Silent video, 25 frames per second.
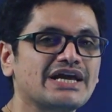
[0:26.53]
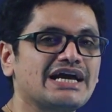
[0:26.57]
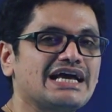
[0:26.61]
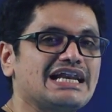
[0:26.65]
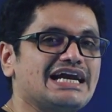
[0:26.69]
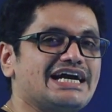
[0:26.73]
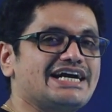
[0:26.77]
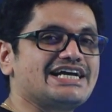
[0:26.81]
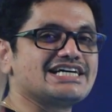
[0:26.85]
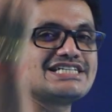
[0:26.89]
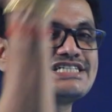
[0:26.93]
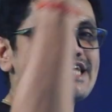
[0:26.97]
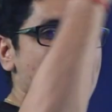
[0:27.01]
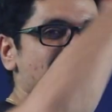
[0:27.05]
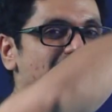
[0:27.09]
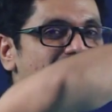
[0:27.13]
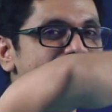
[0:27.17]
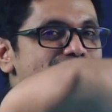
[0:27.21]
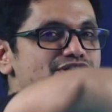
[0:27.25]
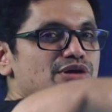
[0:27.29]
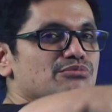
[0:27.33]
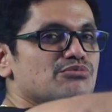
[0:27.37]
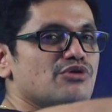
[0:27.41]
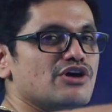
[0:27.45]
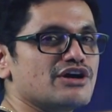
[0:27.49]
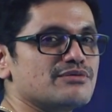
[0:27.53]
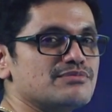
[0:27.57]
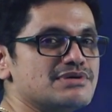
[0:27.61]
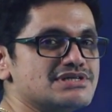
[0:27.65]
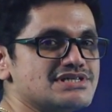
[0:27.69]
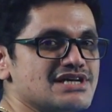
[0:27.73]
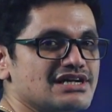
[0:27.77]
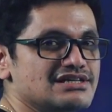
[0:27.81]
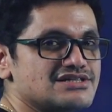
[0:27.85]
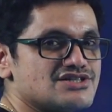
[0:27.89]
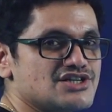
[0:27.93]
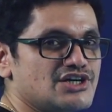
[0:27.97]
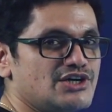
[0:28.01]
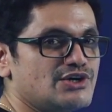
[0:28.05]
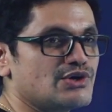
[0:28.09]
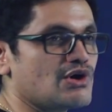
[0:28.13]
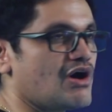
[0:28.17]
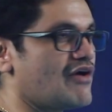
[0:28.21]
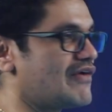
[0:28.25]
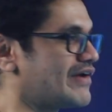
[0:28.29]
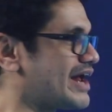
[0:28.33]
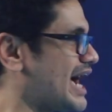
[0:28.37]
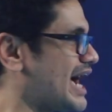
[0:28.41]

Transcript: Let us add some more missiles into our